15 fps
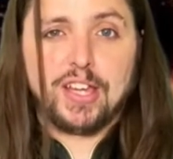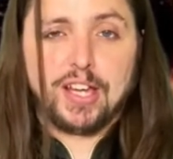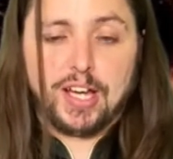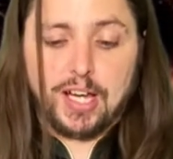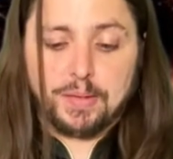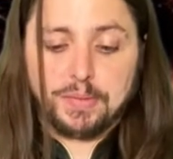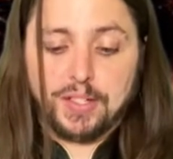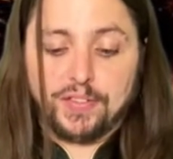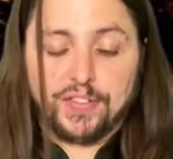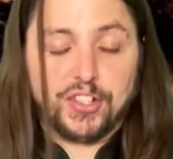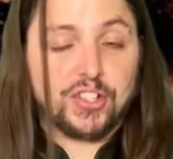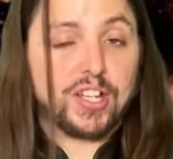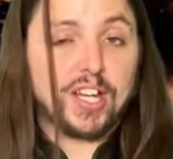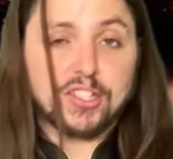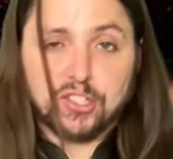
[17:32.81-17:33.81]
Even if
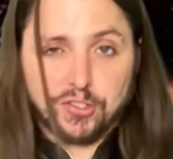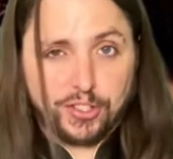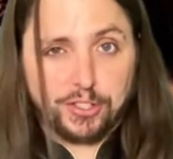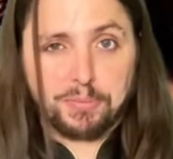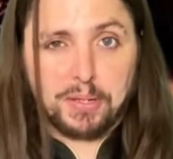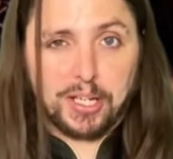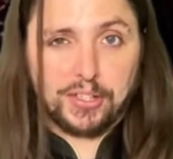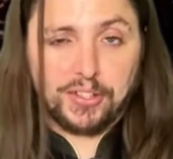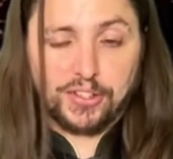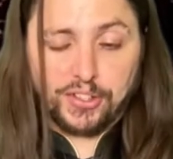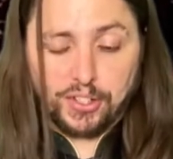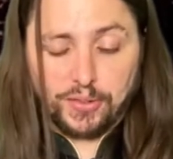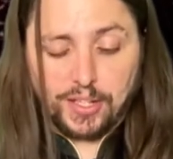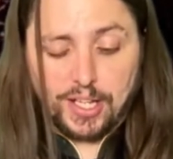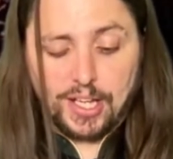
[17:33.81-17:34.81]
you're not too experienced in
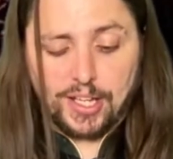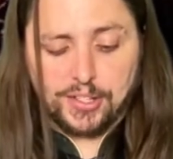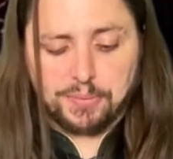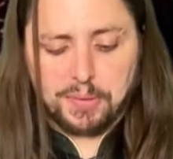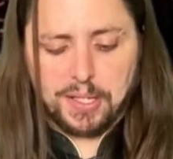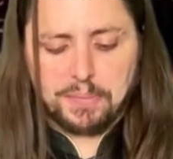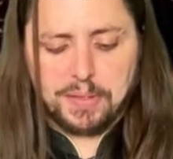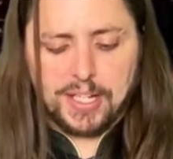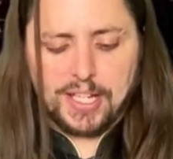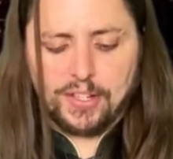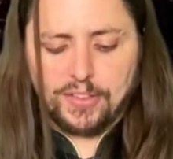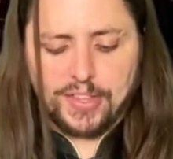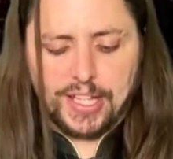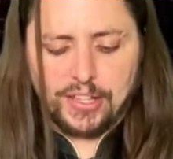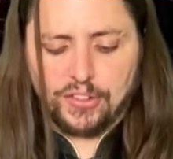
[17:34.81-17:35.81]
sewing cosplay, but I
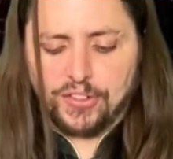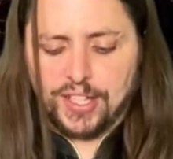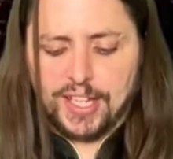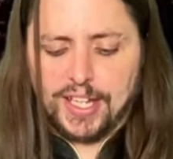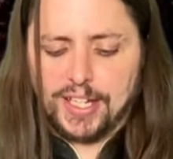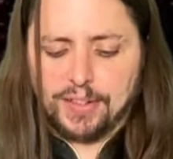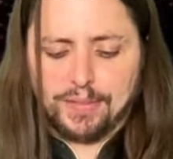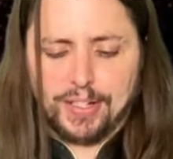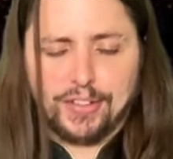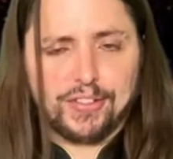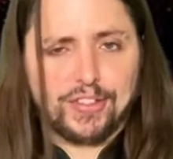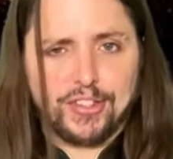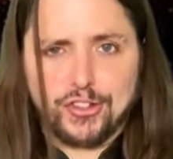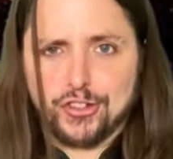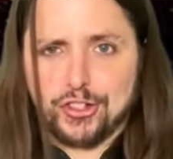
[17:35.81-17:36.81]
don't think there's any
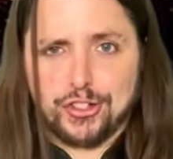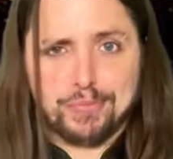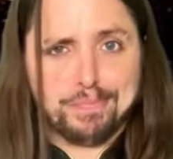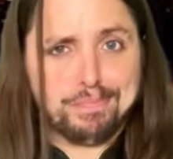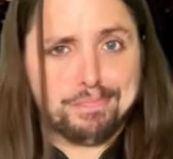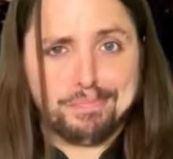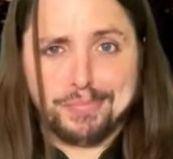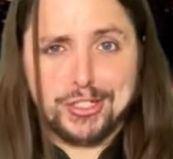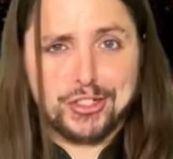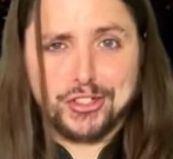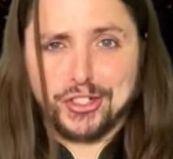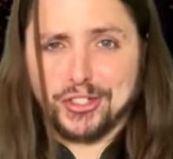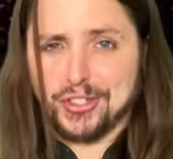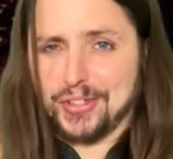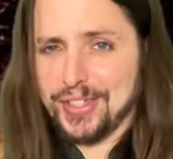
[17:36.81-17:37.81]
reason this should
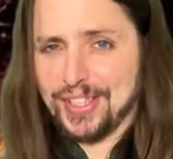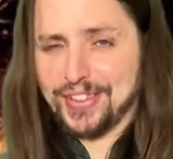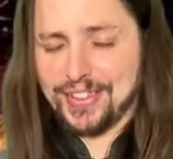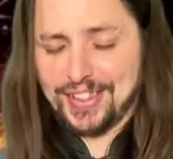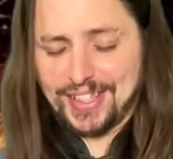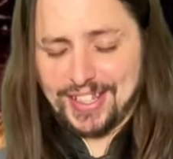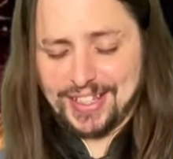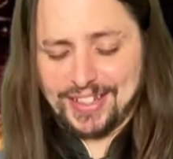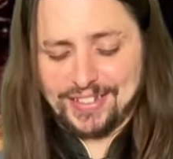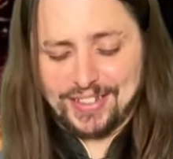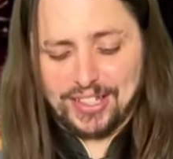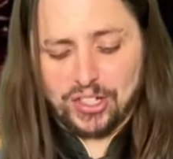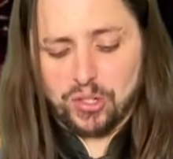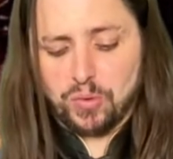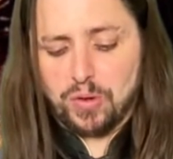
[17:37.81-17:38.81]
do this. I think that's a
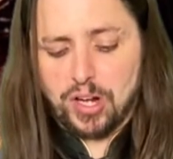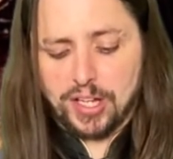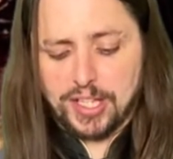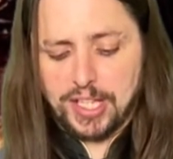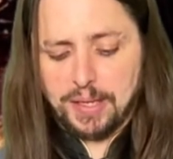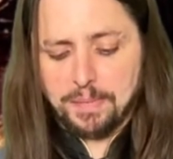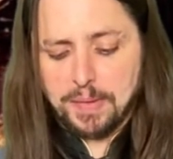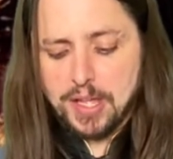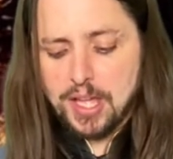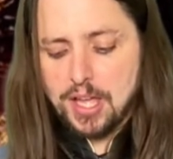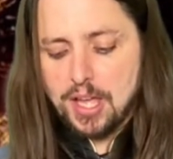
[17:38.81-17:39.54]
little wonky.